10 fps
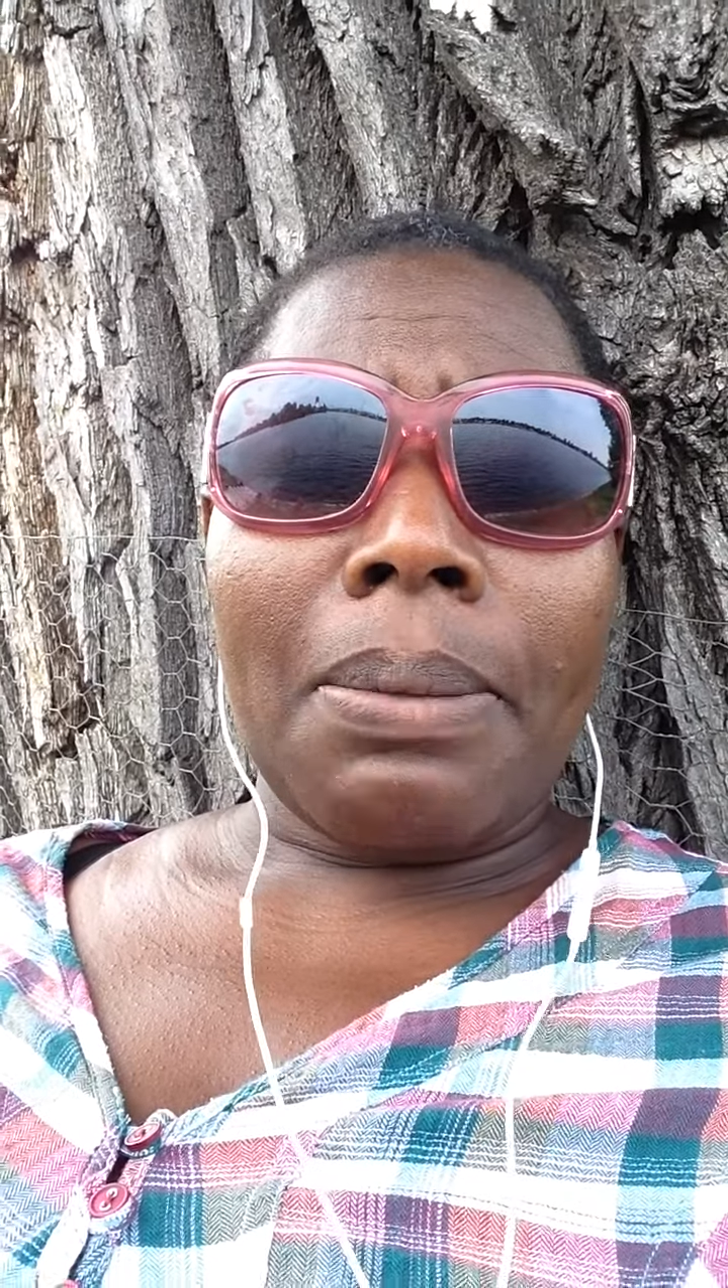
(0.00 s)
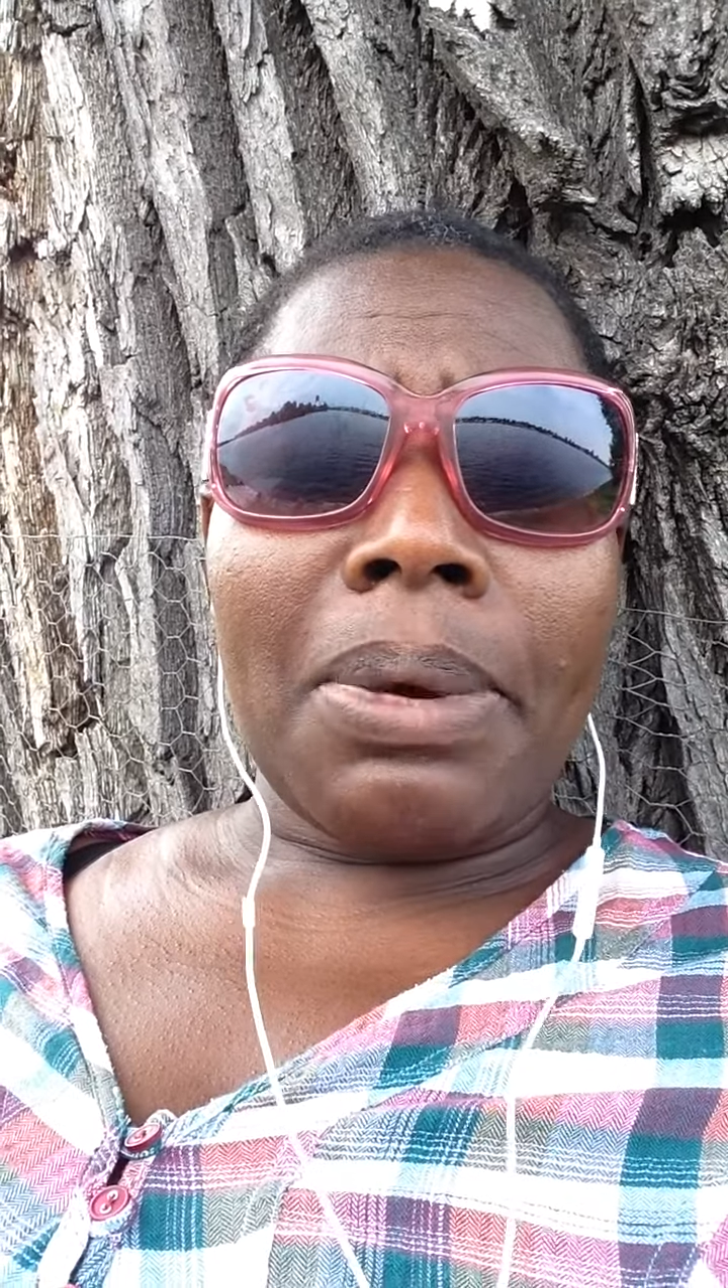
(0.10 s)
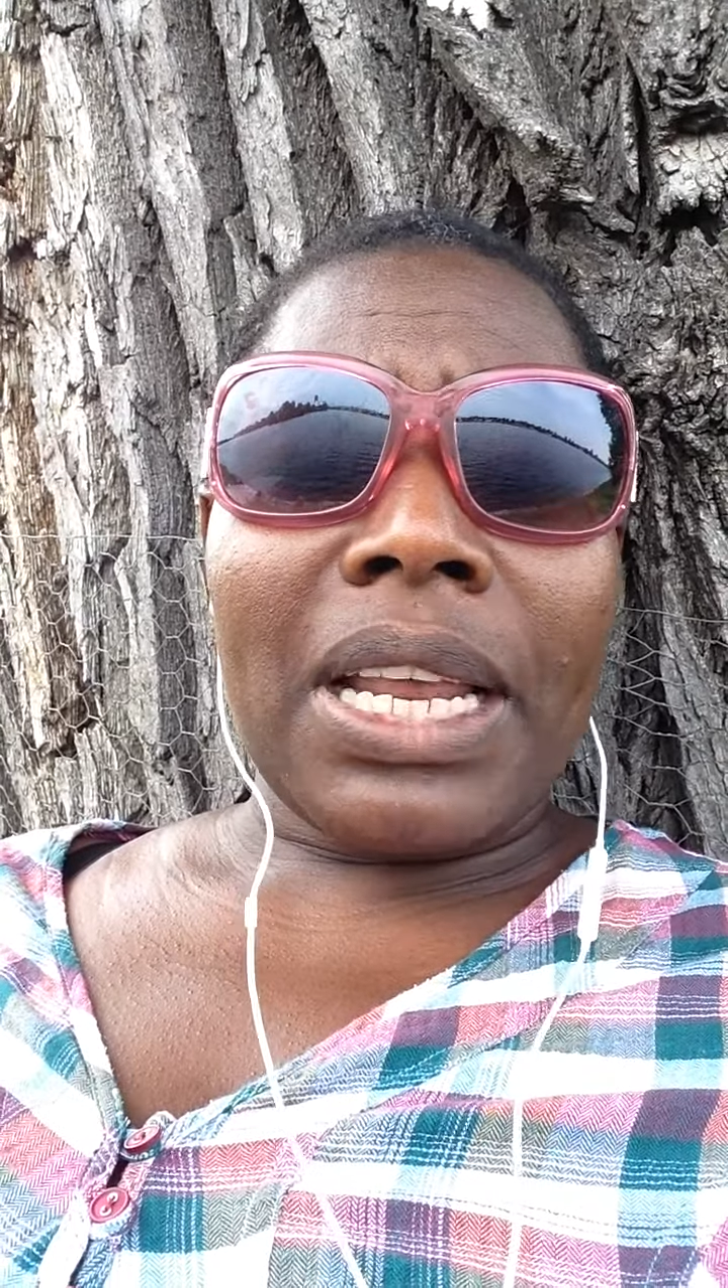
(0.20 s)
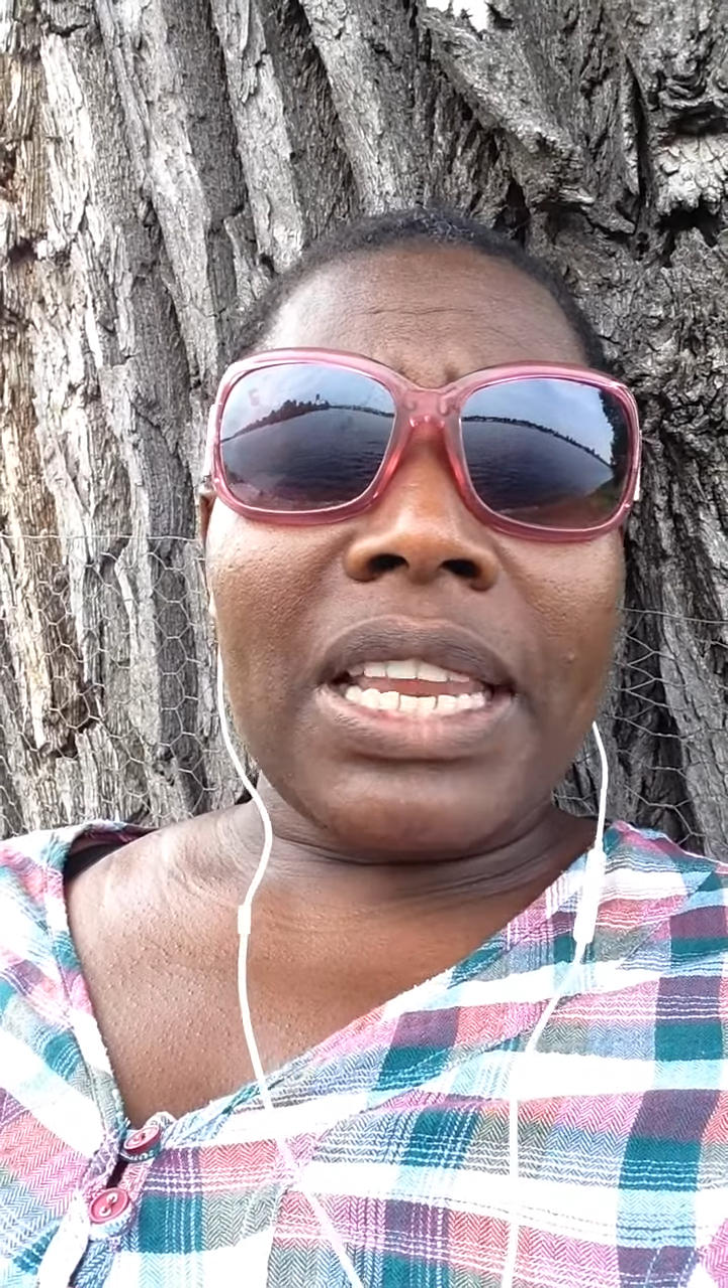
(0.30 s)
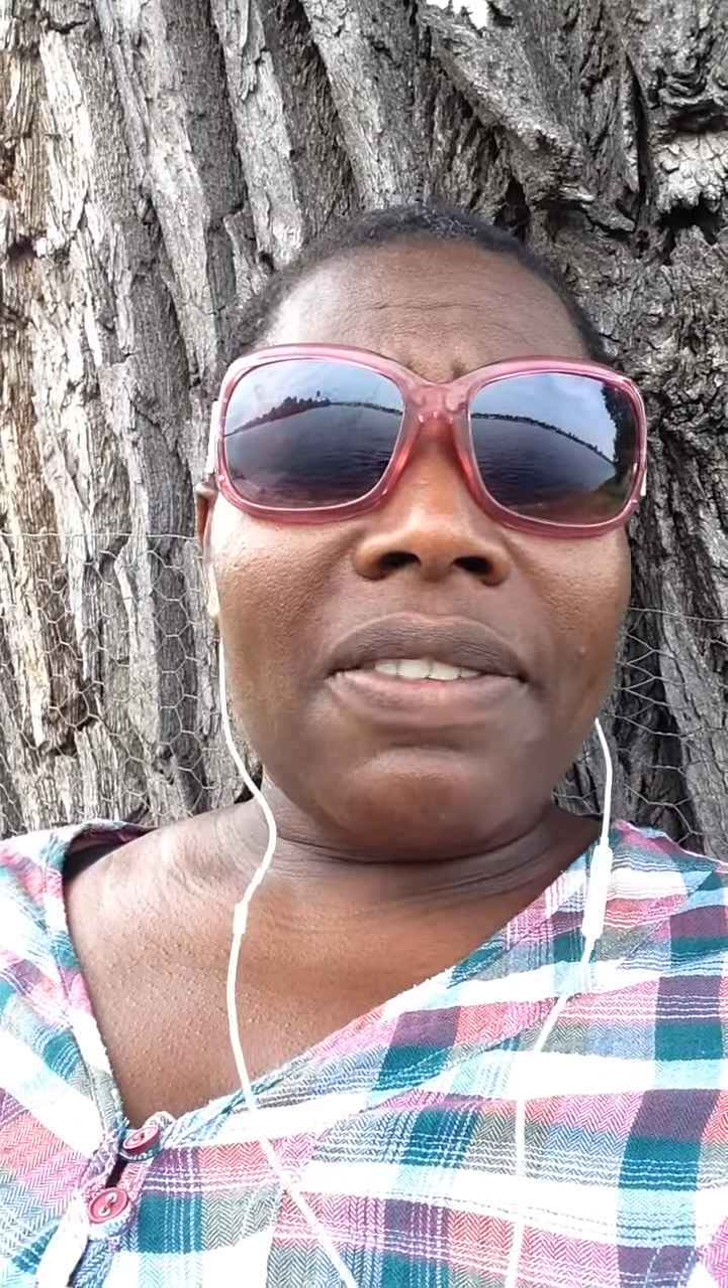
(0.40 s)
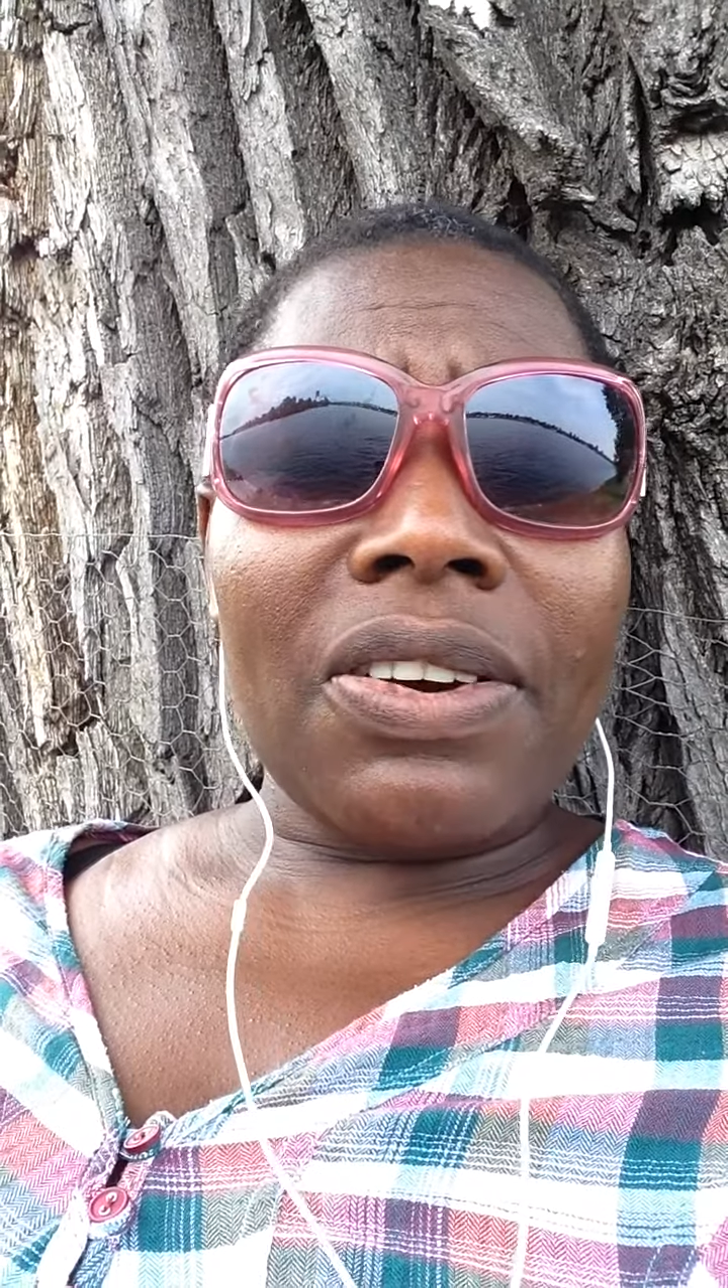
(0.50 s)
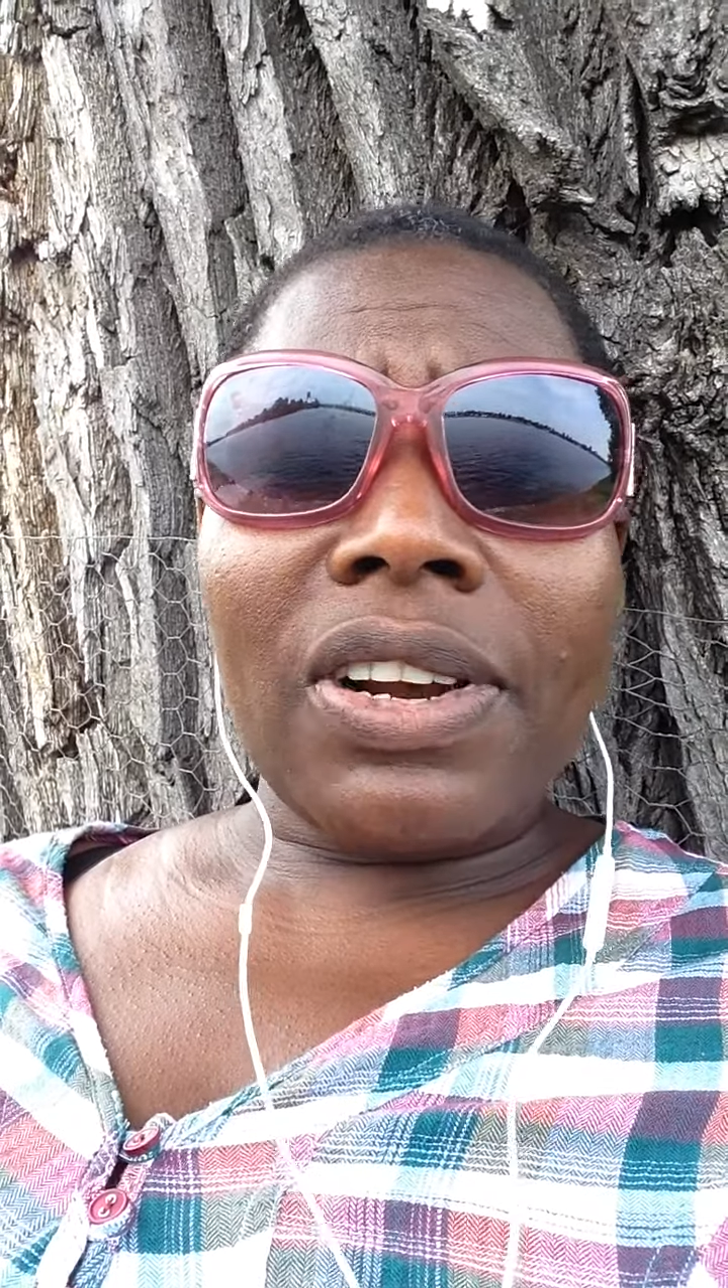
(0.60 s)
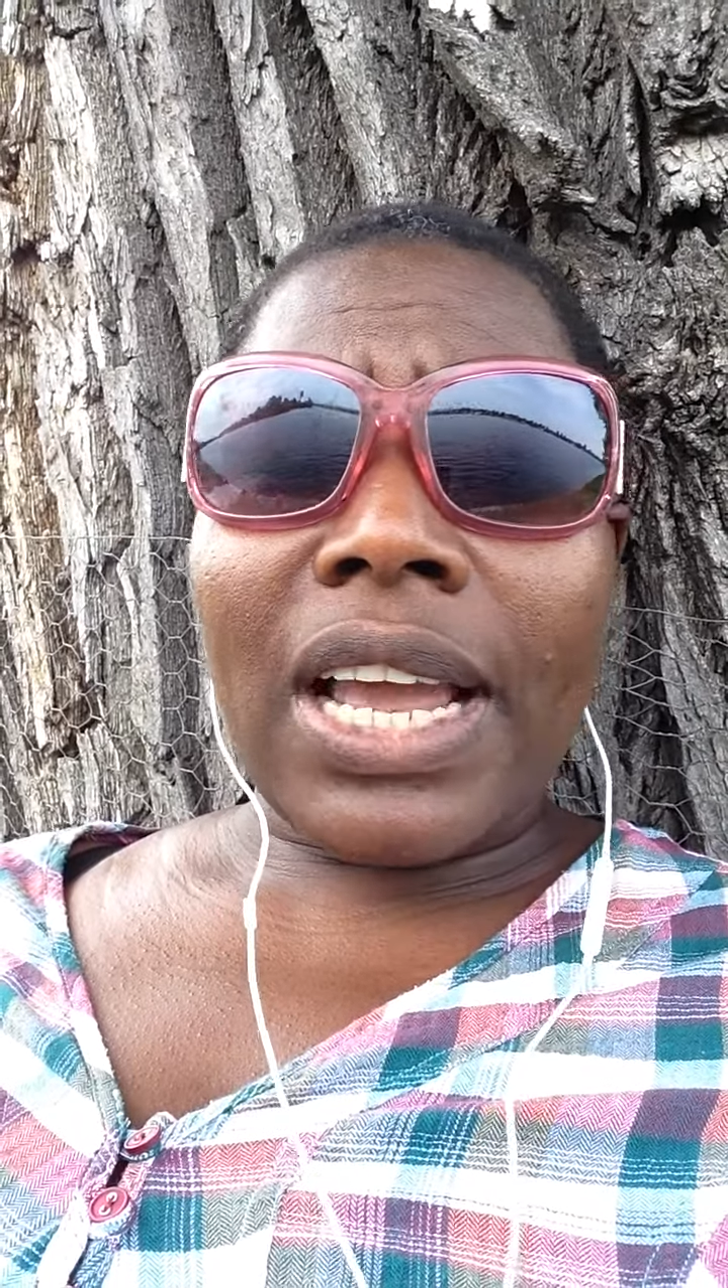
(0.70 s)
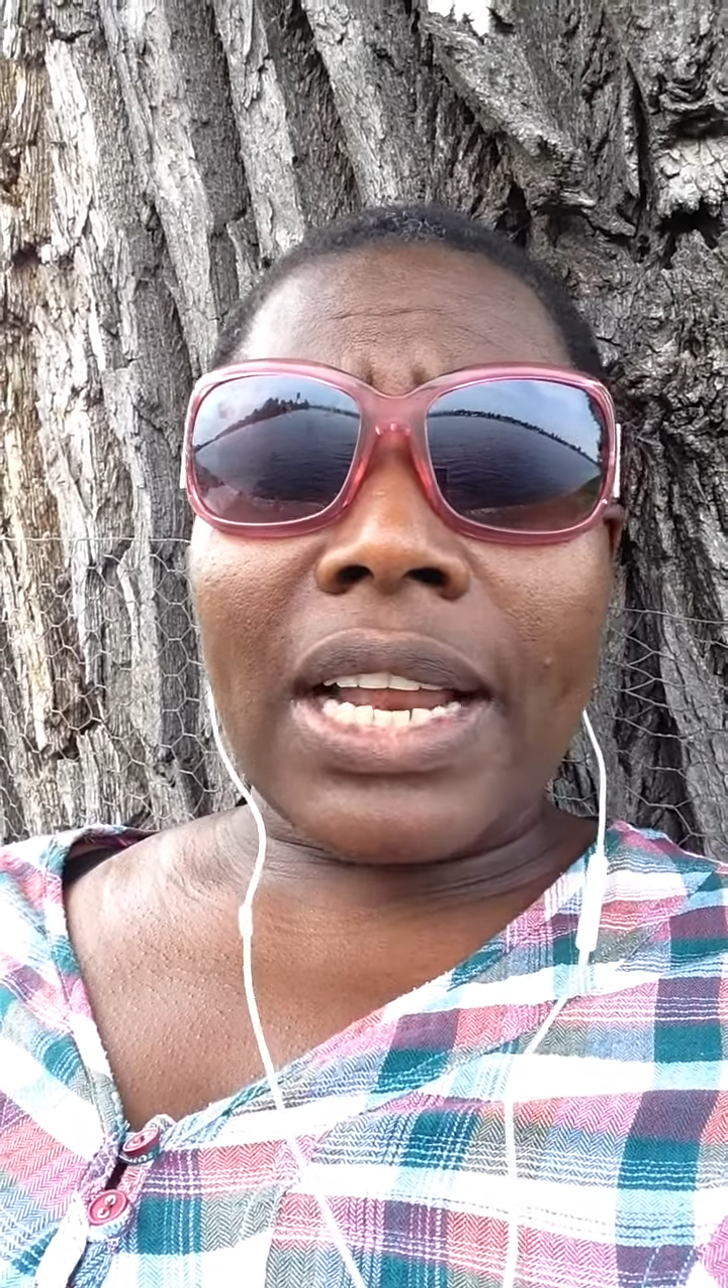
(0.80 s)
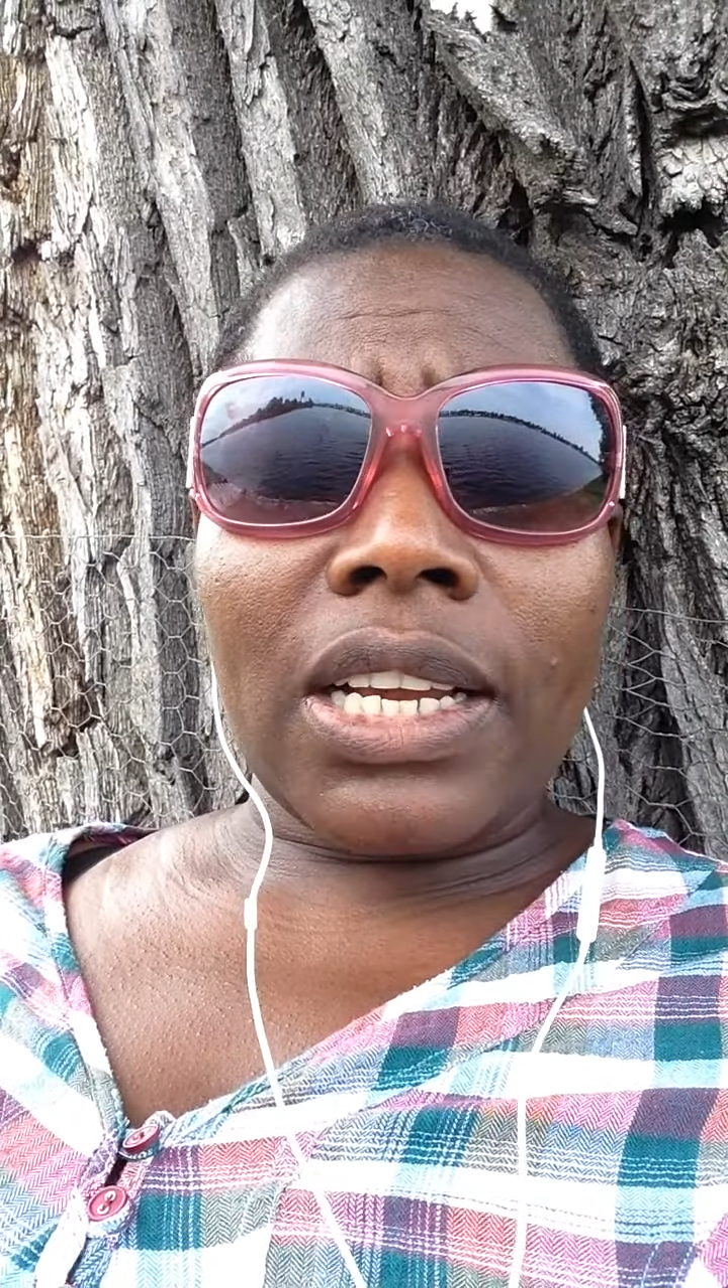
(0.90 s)
but I never
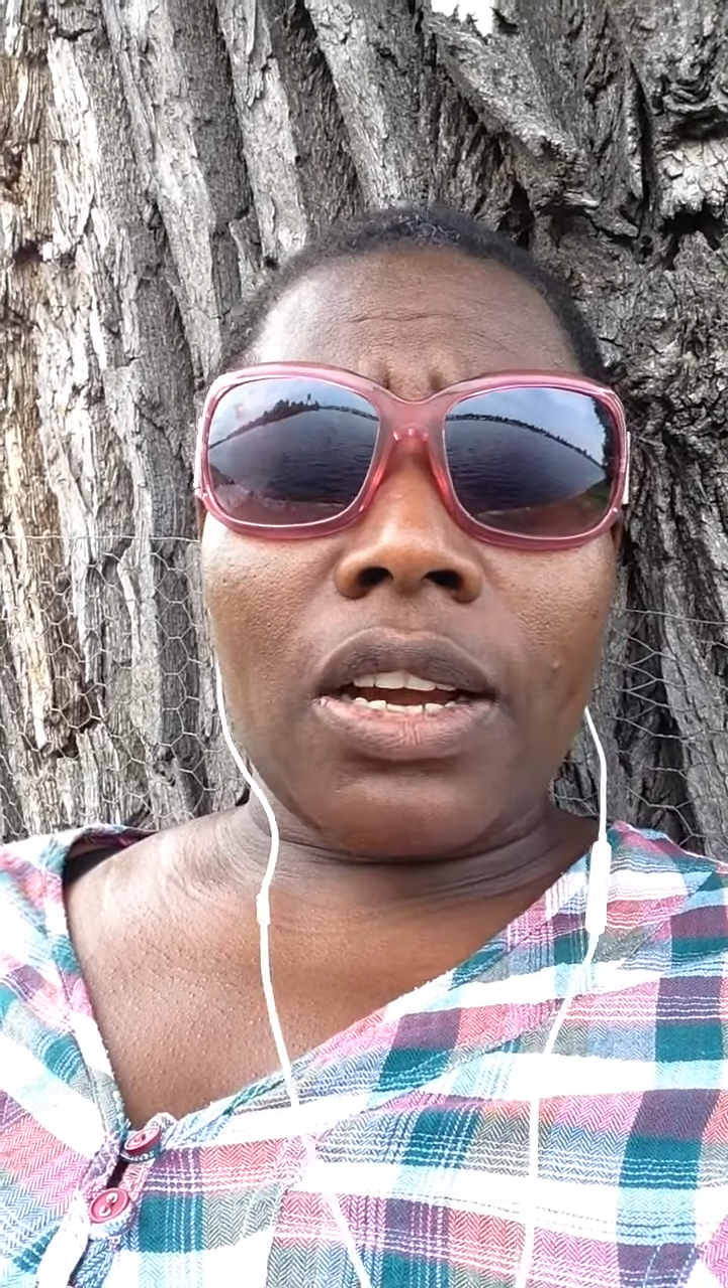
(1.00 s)
really had the